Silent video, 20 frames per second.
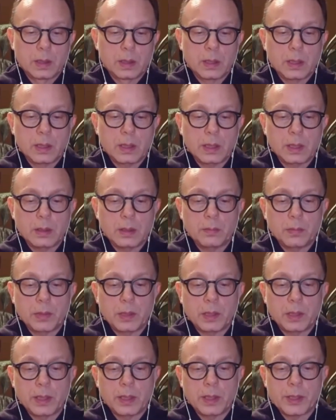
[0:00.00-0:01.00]
Not the
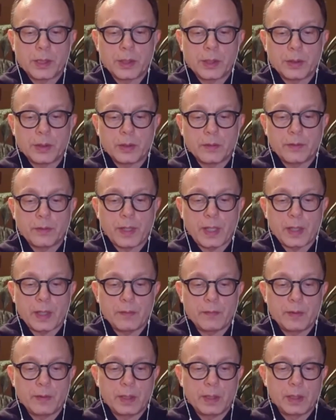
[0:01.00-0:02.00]
pleasure of
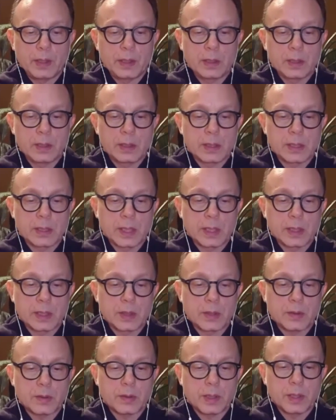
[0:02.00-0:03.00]
having
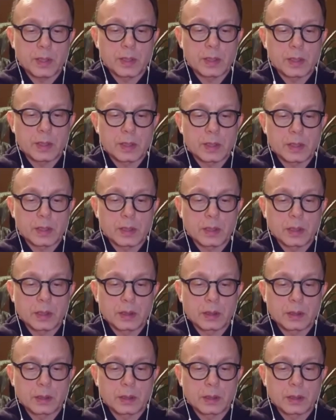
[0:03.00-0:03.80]
sense treats,